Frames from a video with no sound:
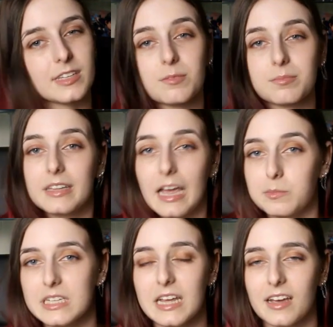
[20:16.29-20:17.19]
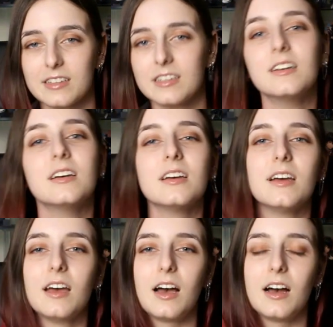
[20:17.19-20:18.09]
You know, the empty hand.
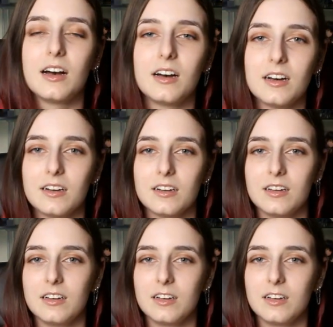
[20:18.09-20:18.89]
But